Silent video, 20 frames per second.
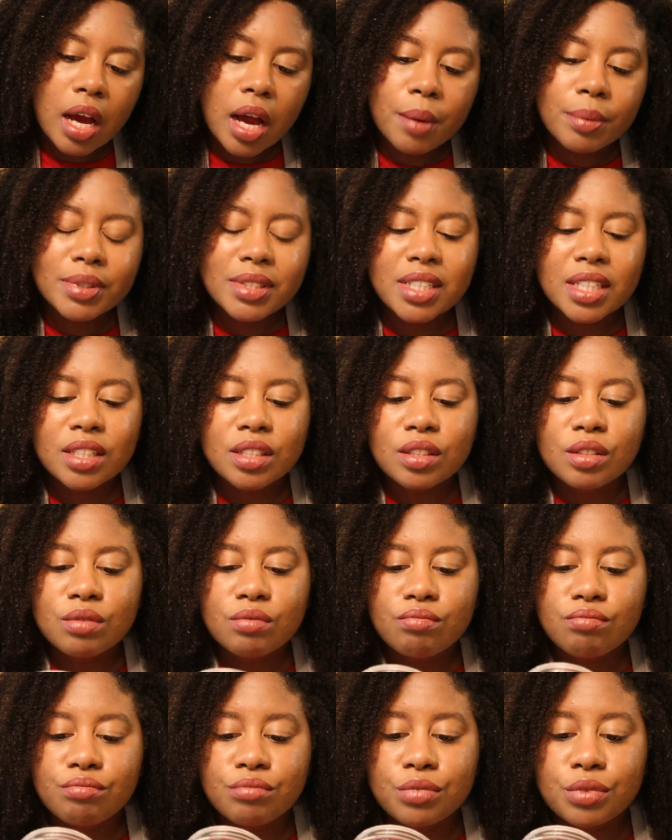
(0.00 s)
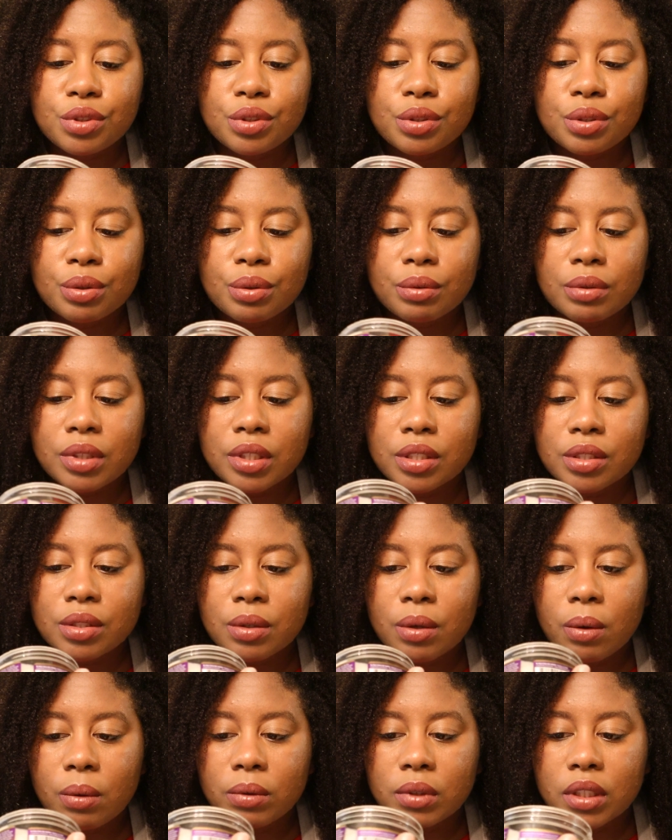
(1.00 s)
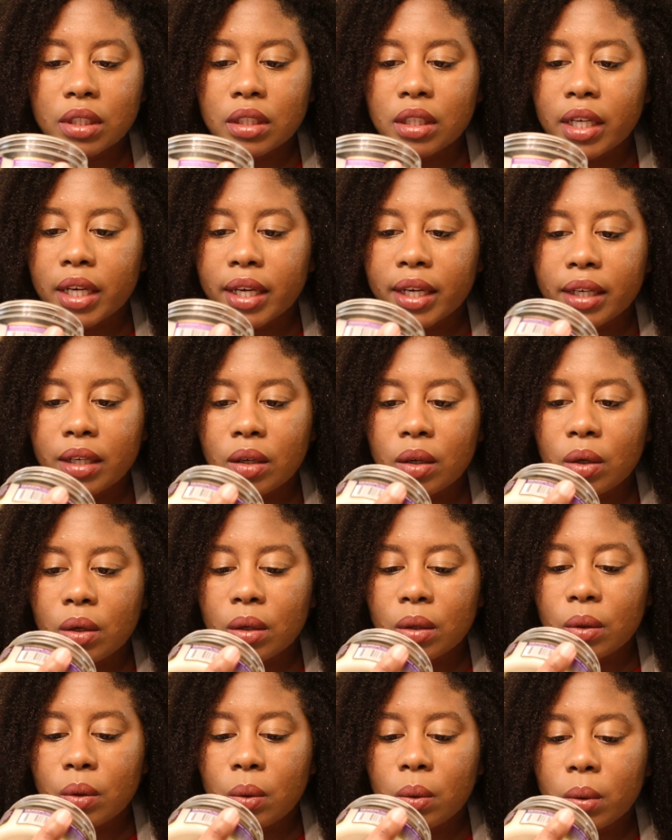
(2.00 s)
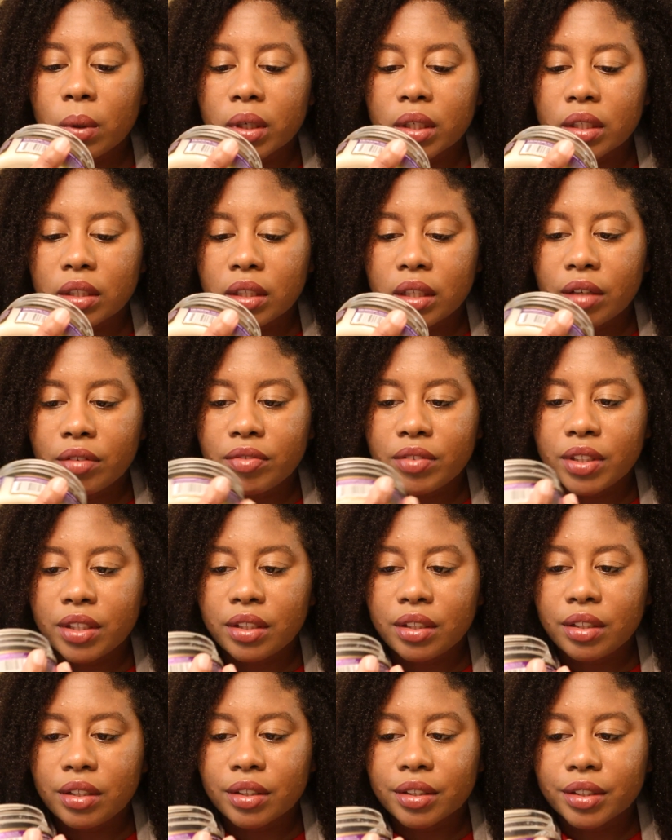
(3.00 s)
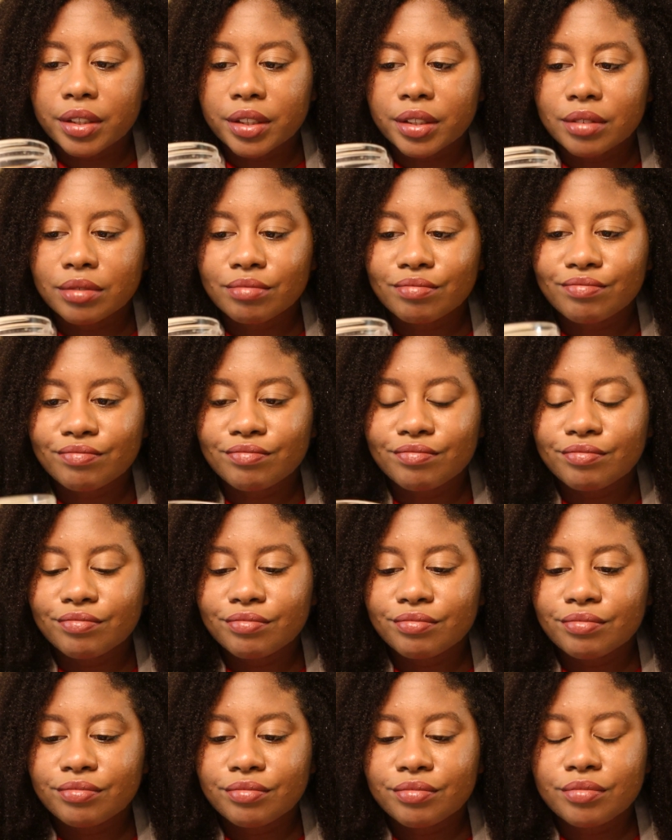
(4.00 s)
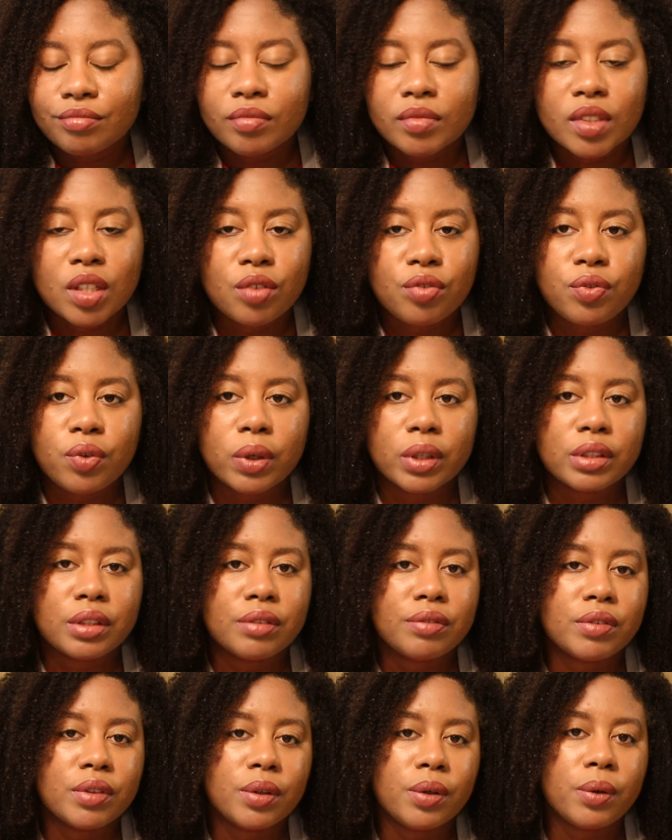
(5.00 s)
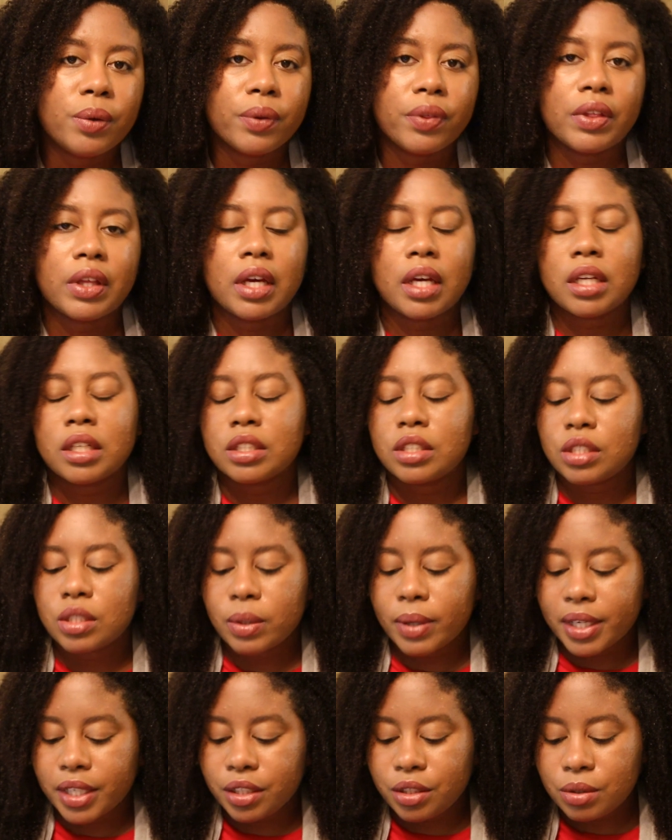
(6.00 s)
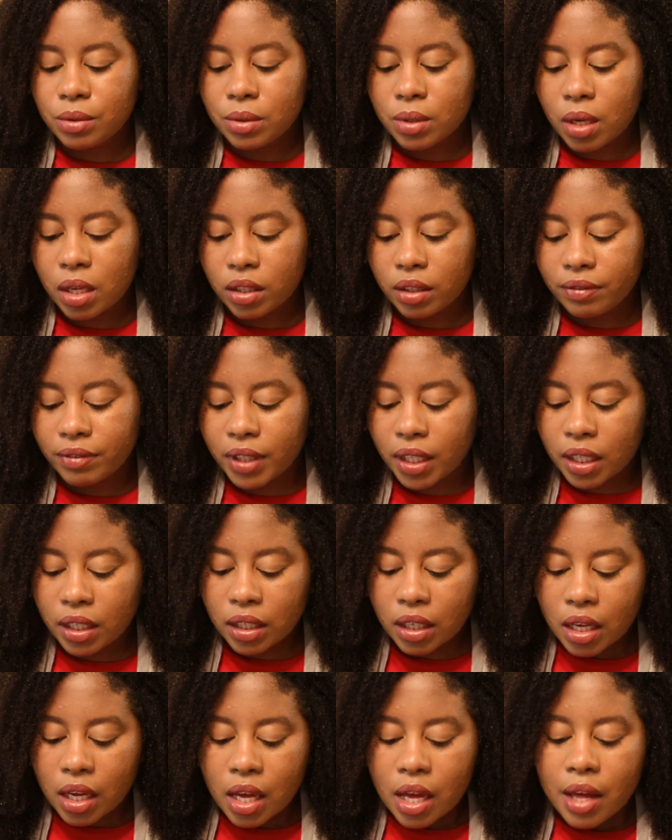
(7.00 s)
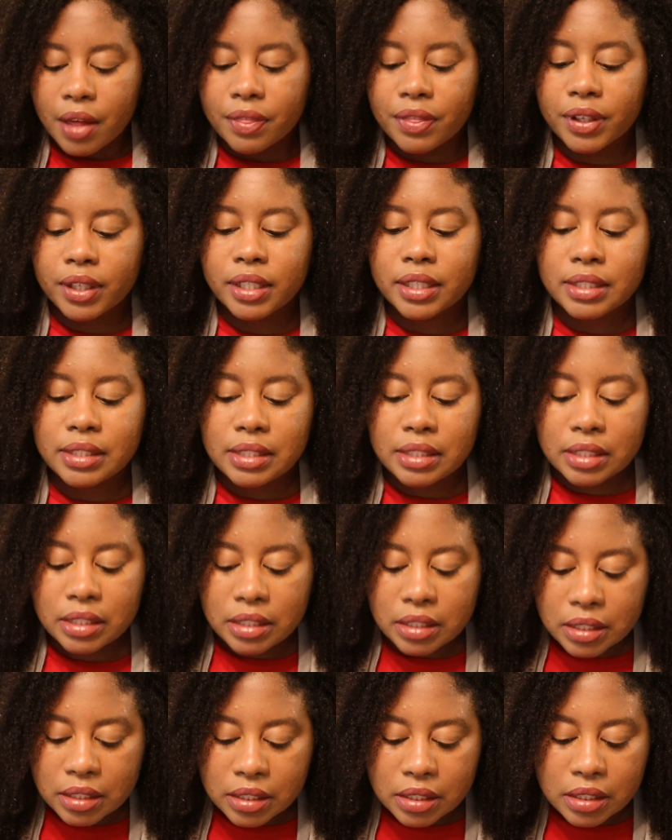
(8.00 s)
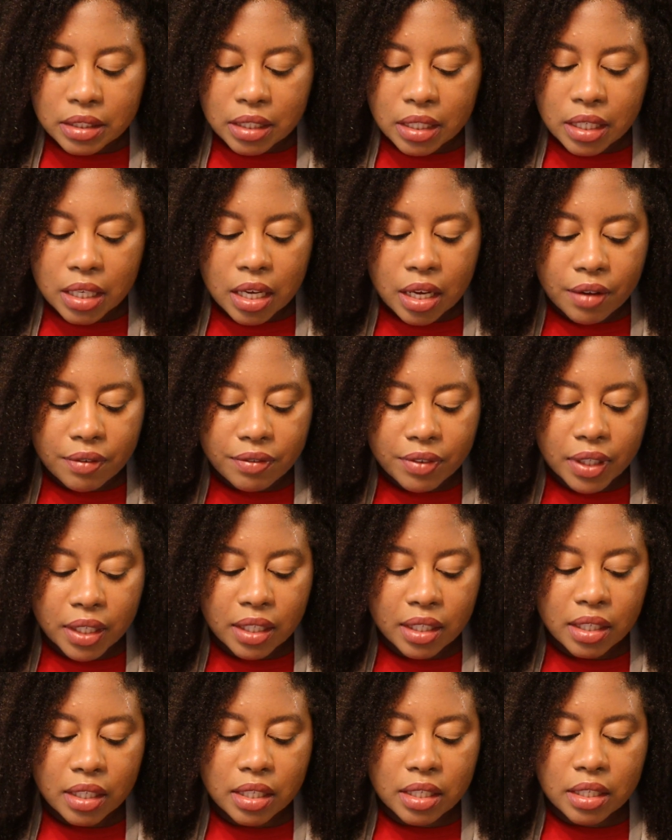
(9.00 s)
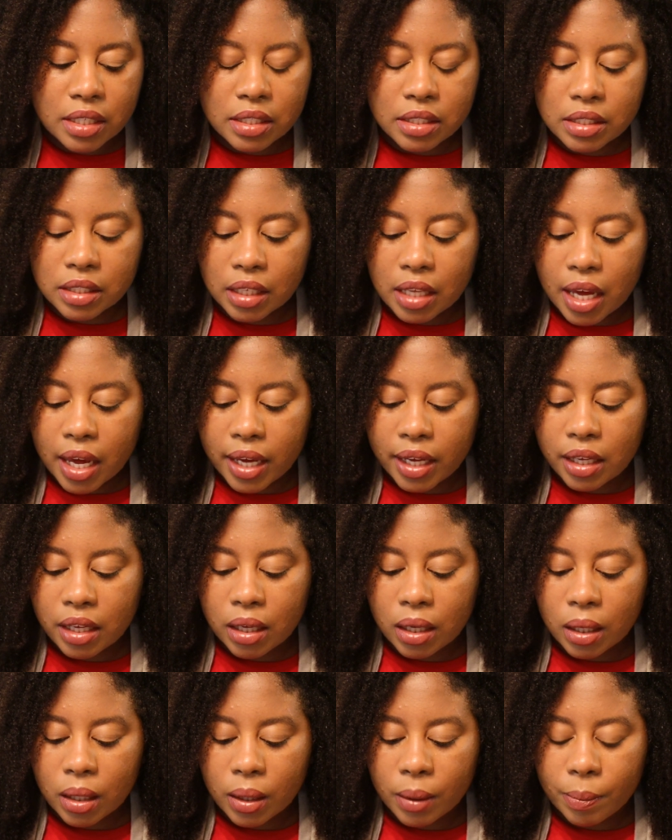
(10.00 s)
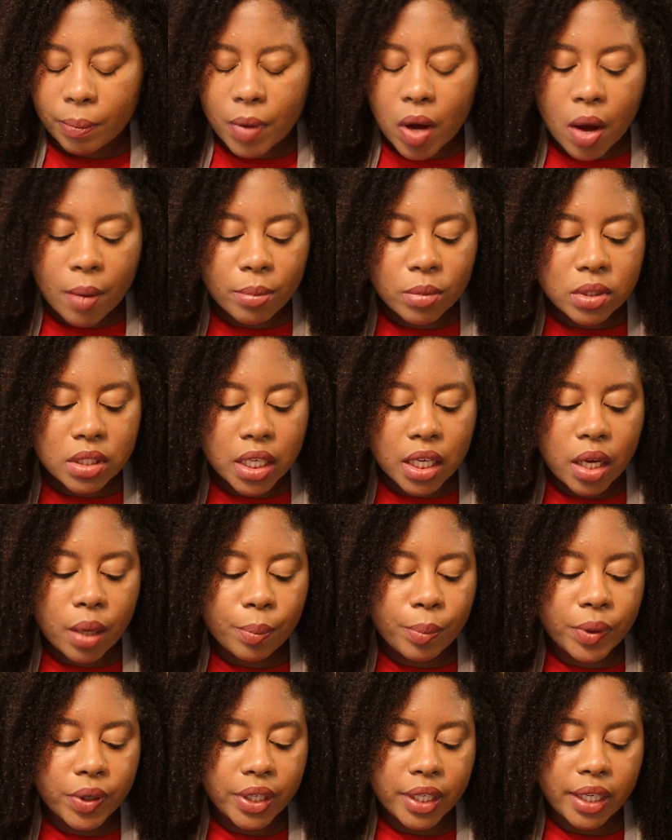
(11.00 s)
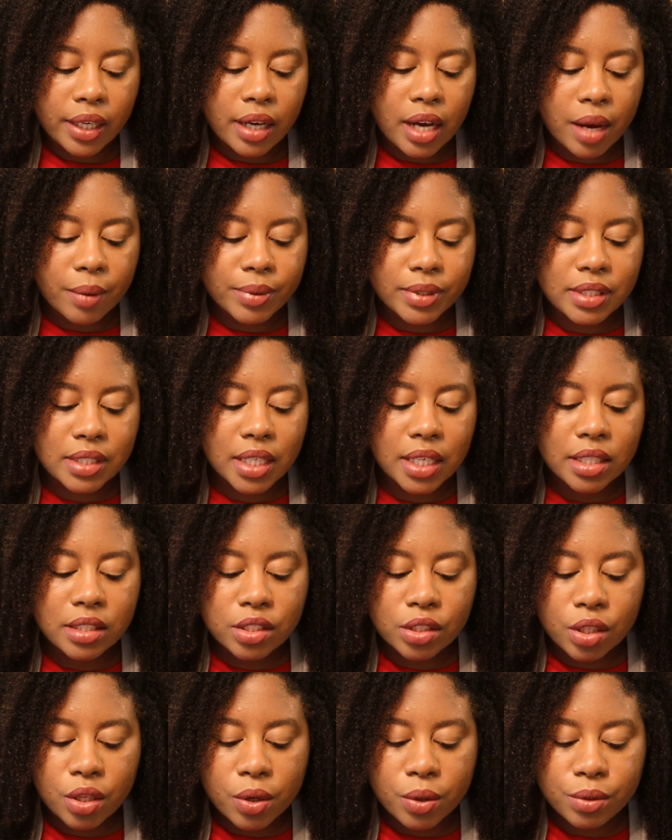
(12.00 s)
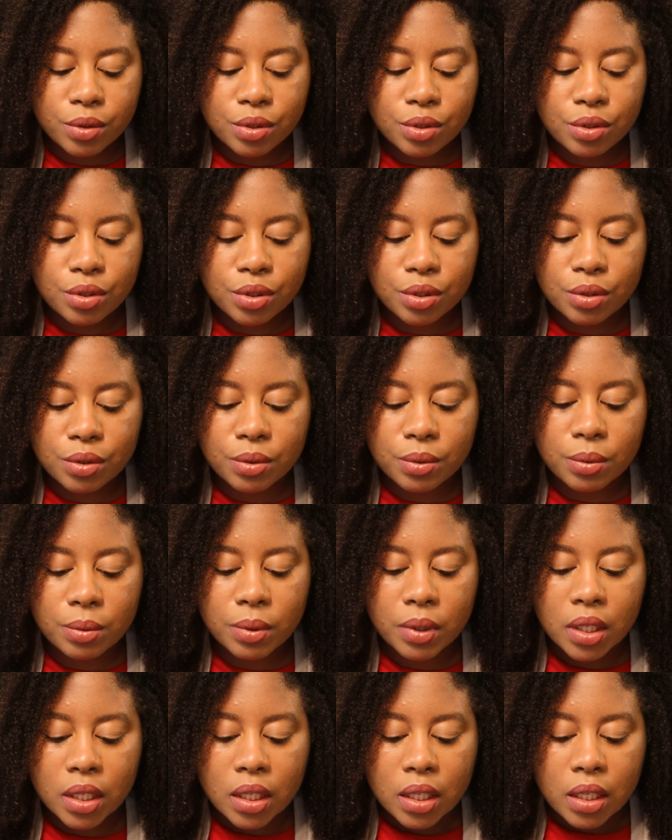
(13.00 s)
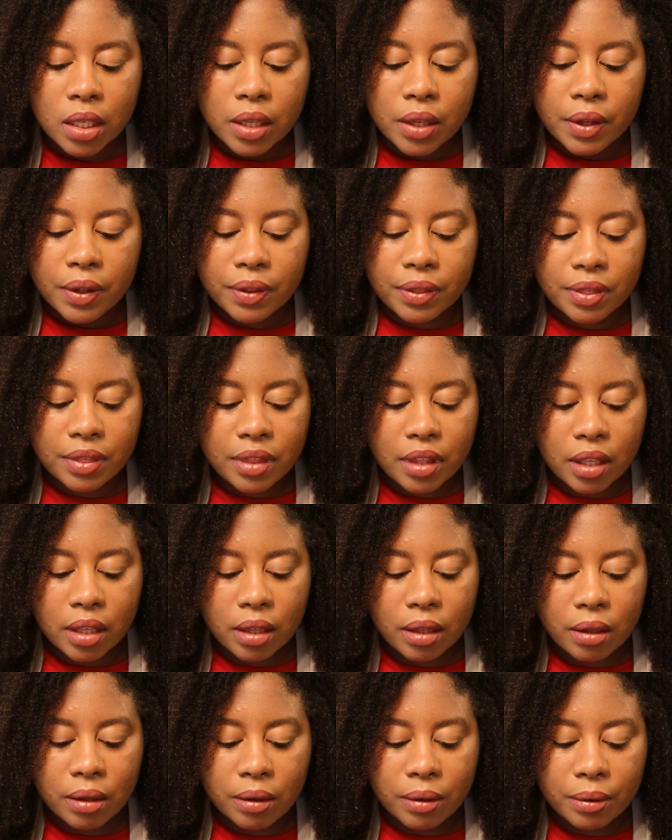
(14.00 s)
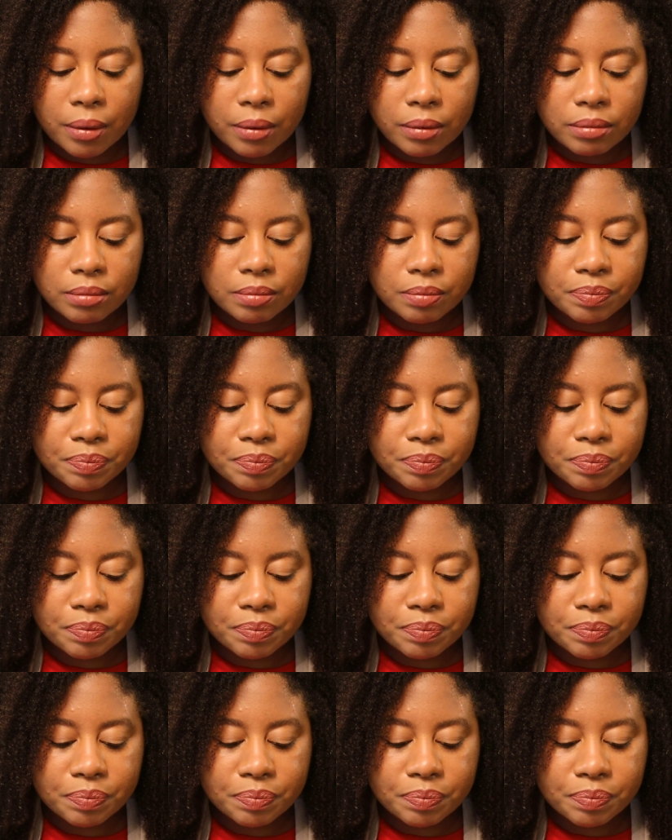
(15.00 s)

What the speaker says: would say there's only like a quarter left in here, a fourth of the whole thing. So I didn't use all of it. The consistency of it is like almost like a pudding. I would say it's close to the